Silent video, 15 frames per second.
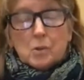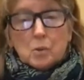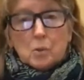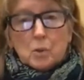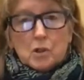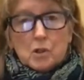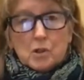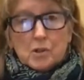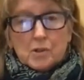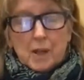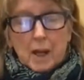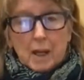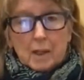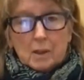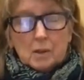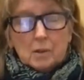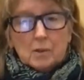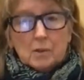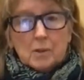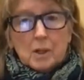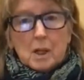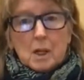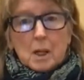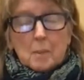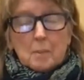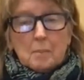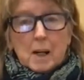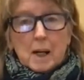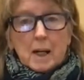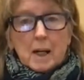which is held
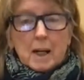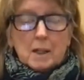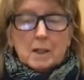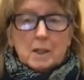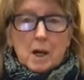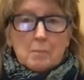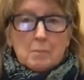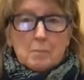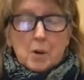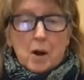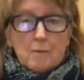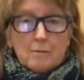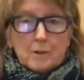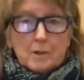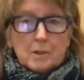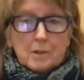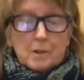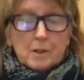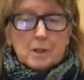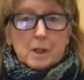by a nonprofit.